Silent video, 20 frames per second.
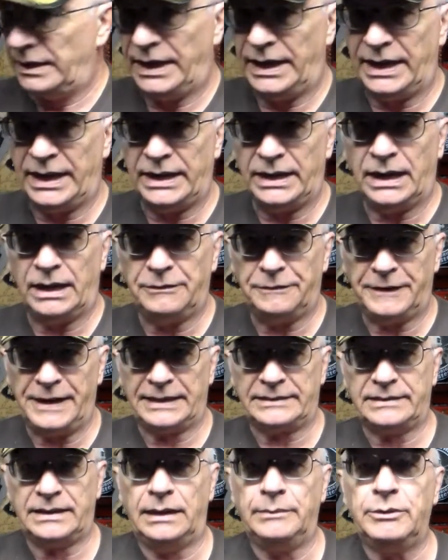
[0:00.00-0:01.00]
and in
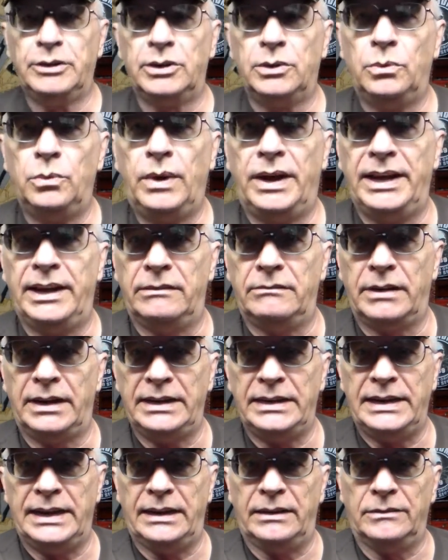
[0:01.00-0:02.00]
fact I'm going to weigh it
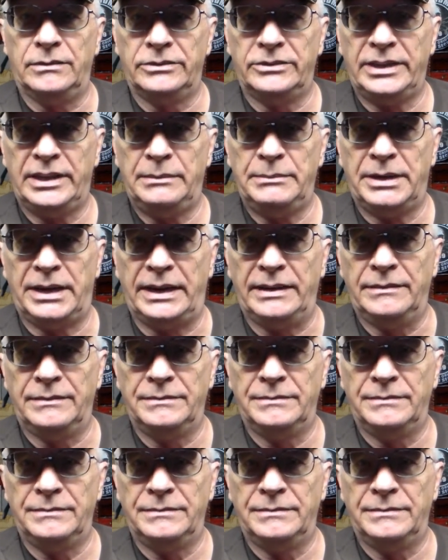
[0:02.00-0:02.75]
right now. Stand by.